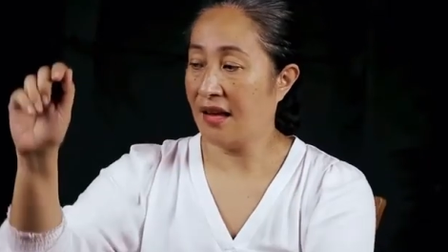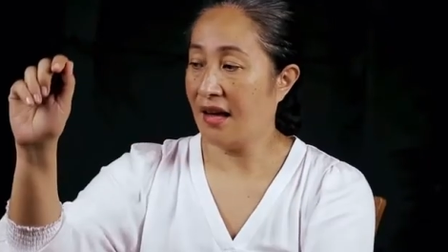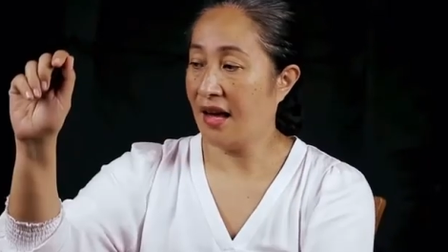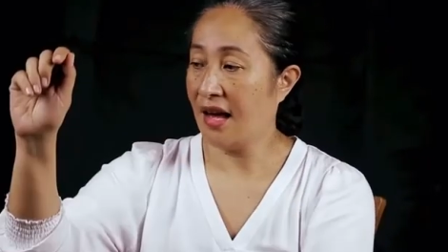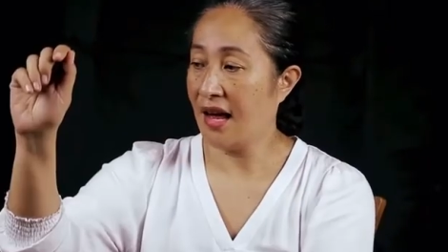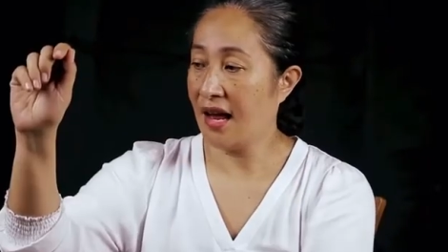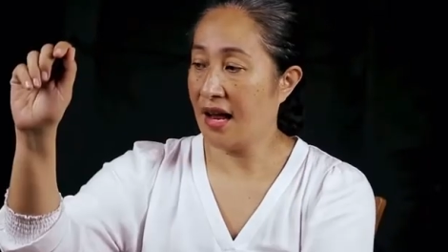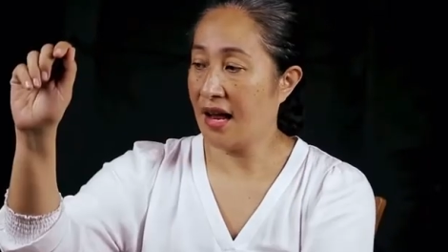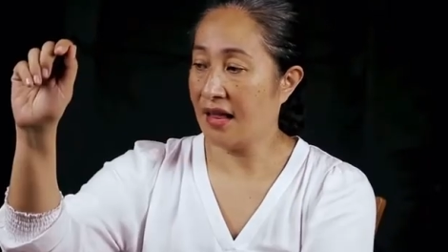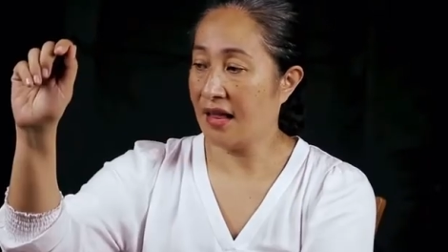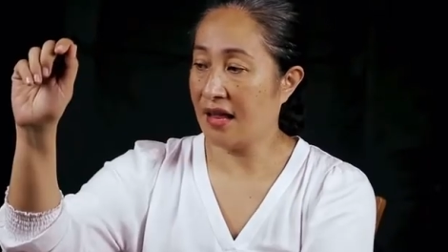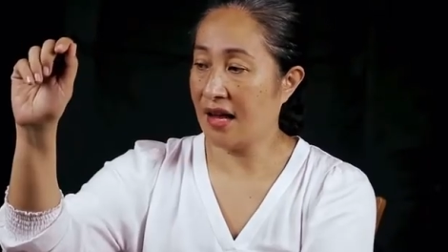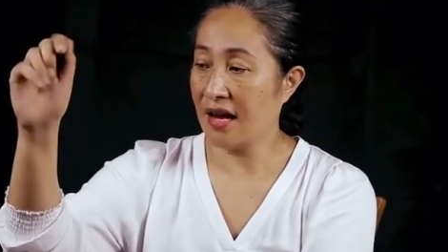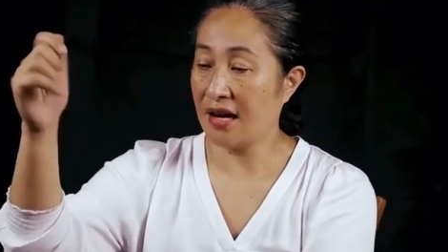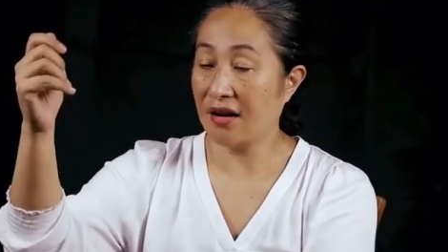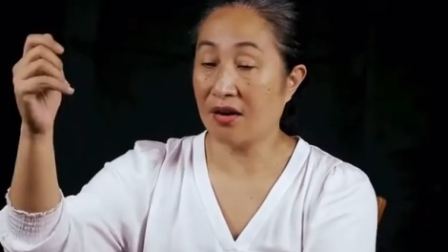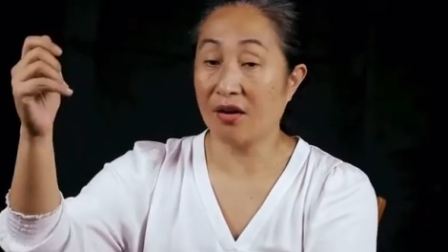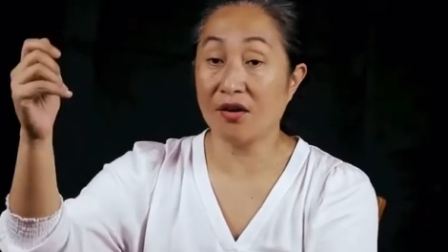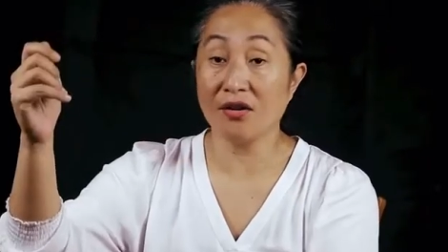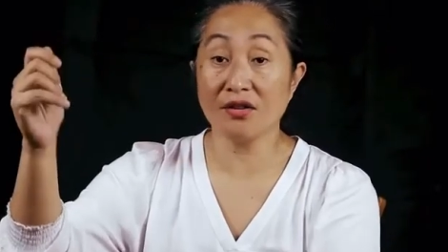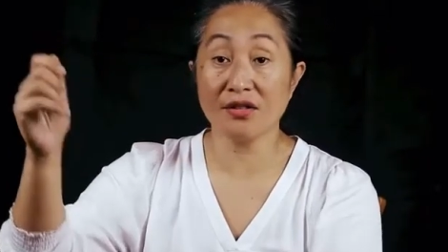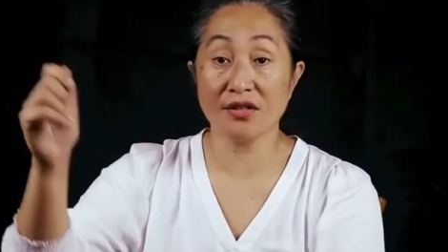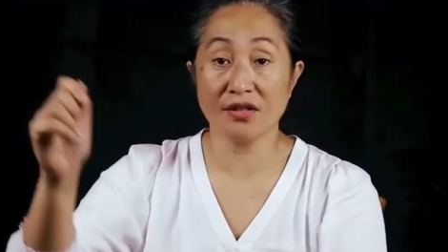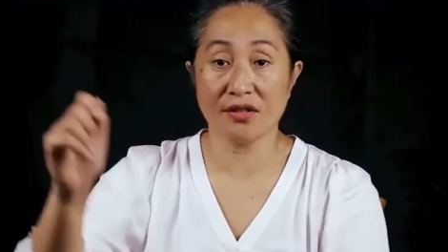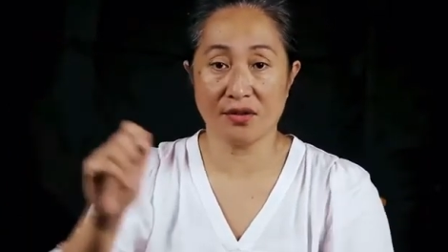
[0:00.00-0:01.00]
And that
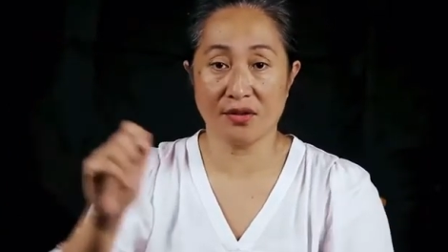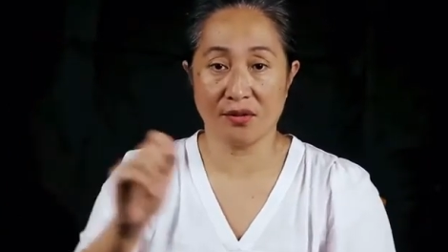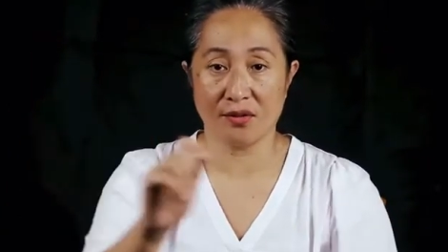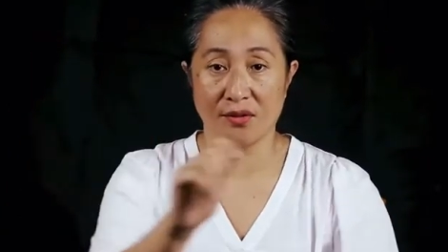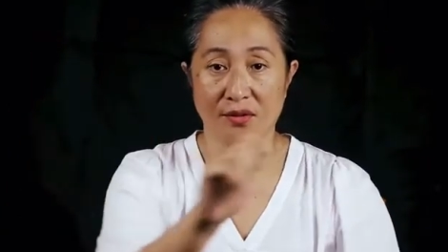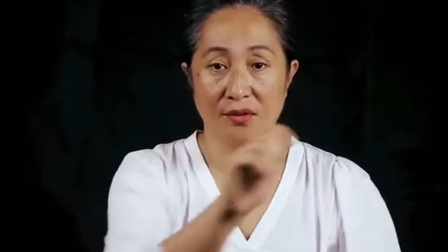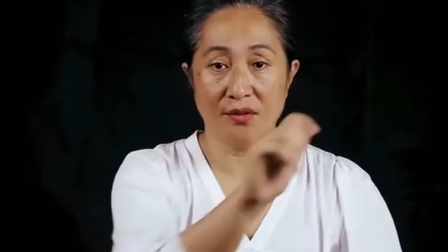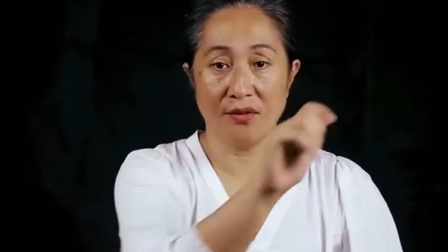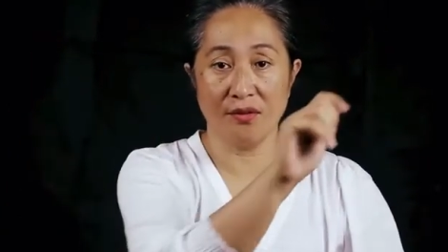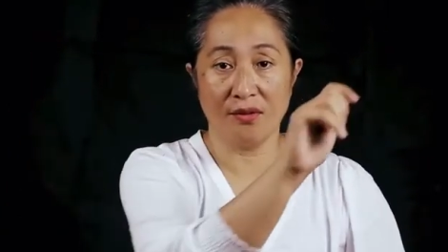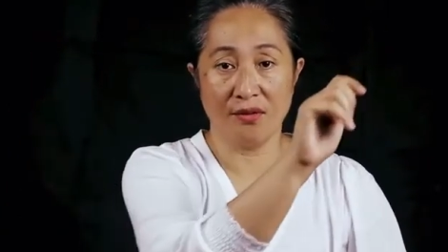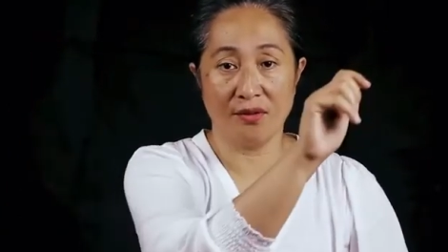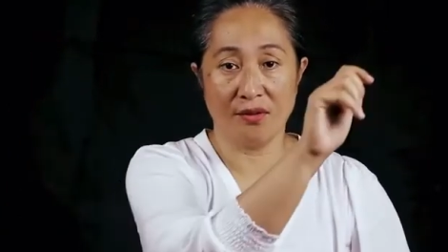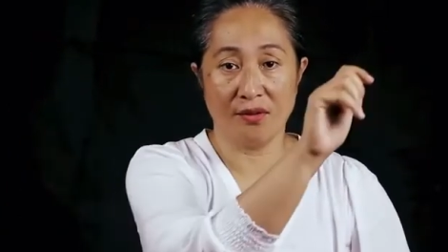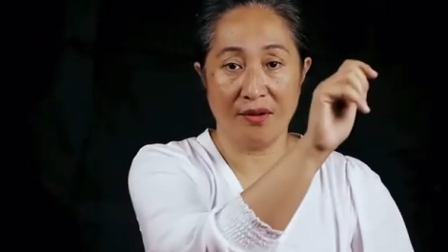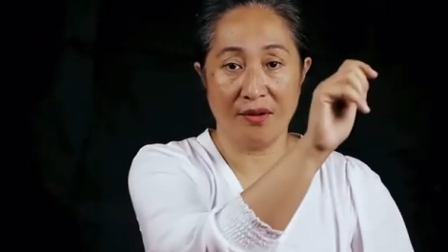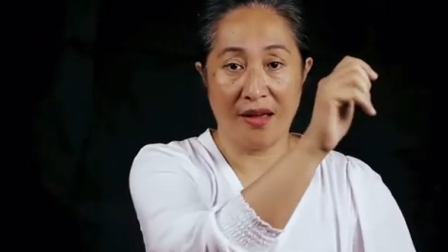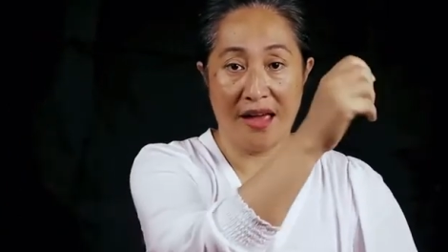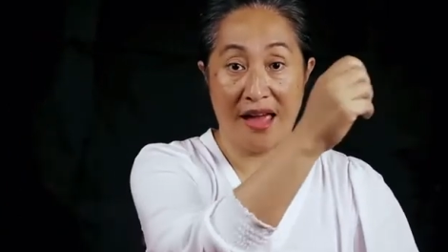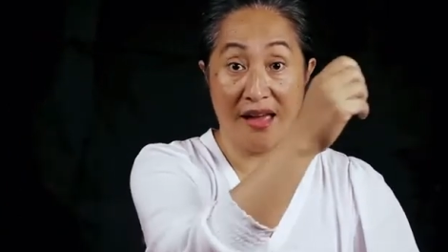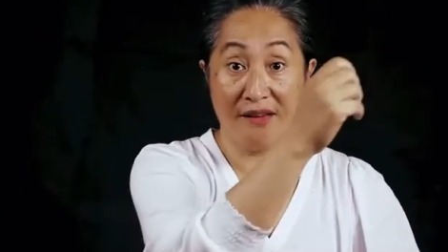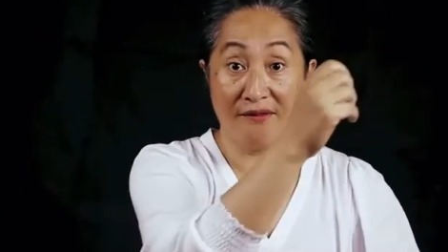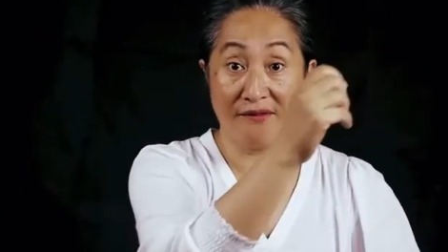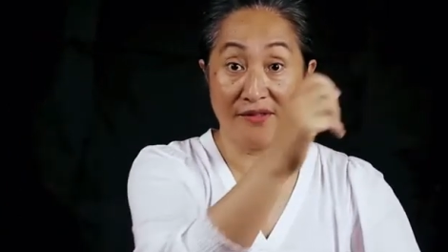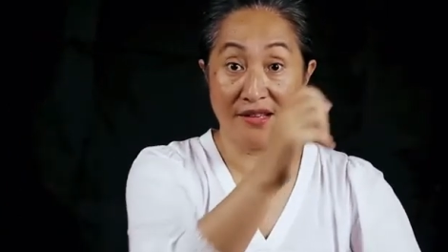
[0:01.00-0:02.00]
also
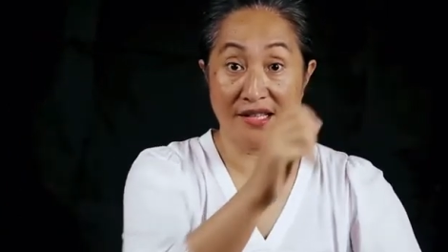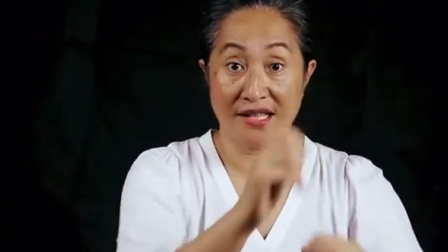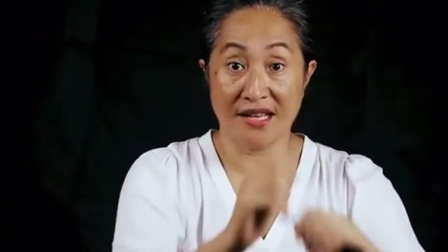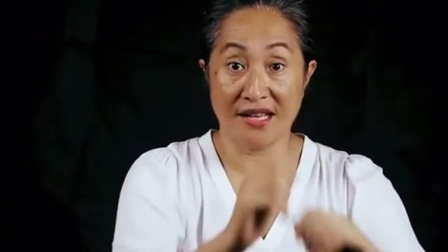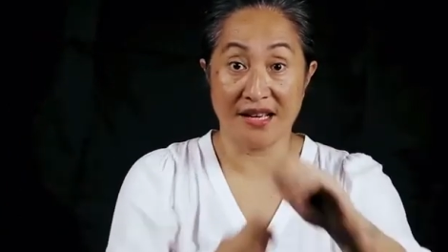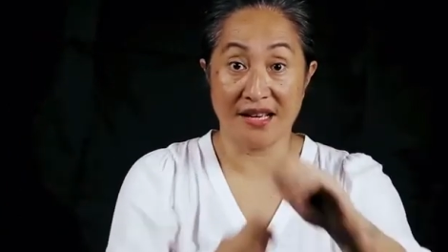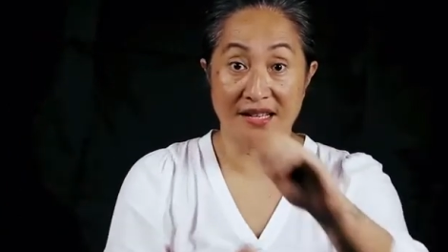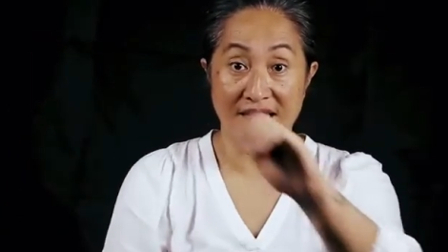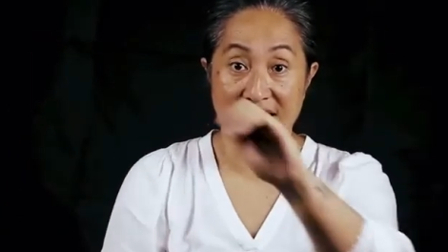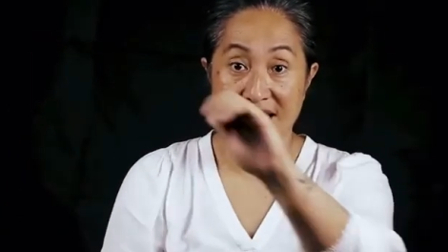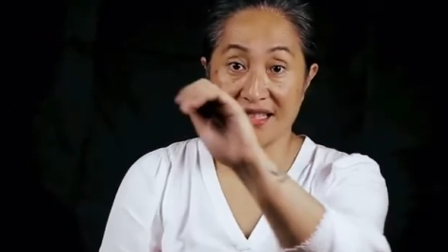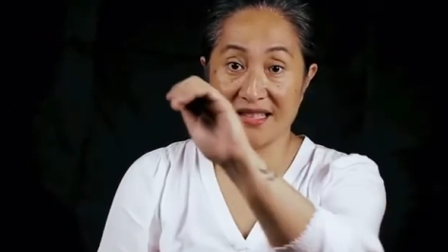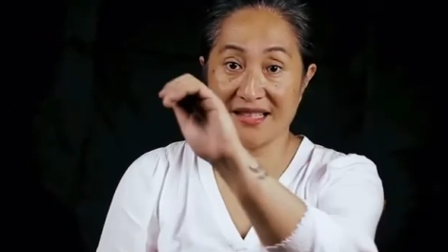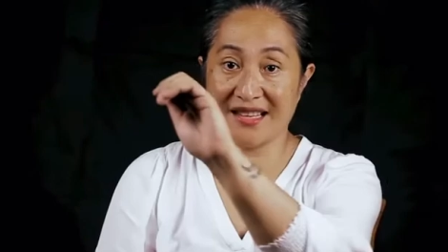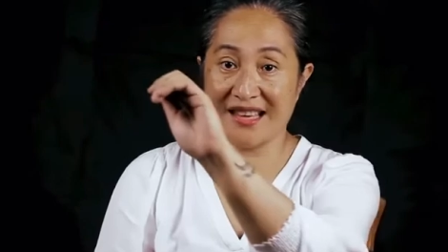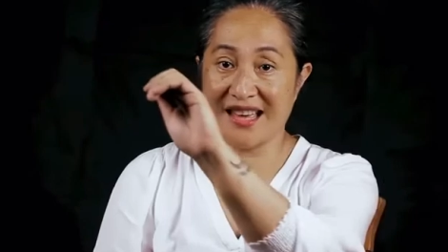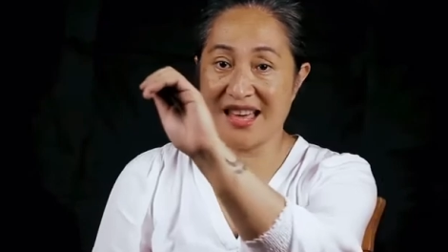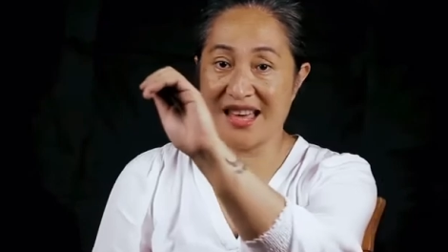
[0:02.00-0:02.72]
emphasizes